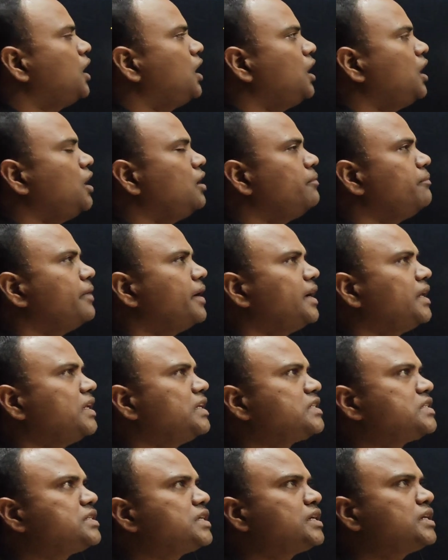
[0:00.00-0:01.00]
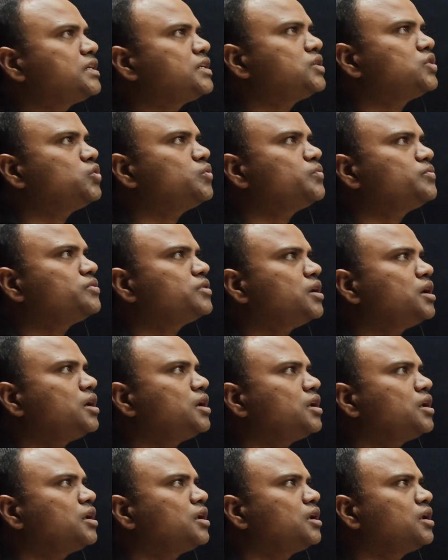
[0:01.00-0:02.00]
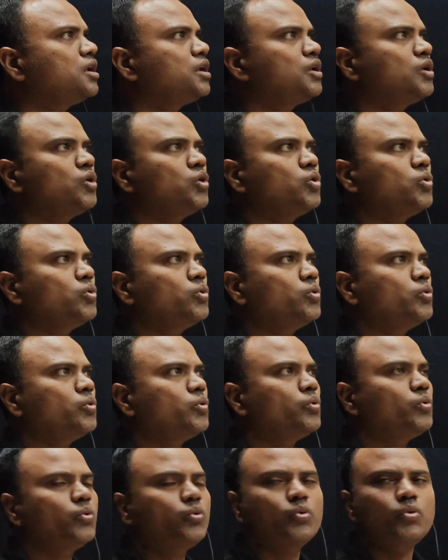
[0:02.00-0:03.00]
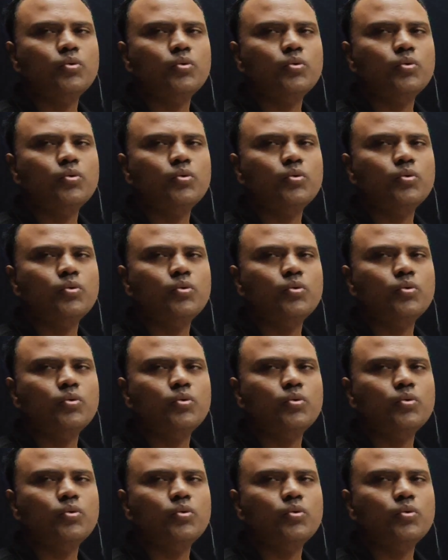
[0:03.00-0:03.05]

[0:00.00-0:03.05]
All minus I groups are no,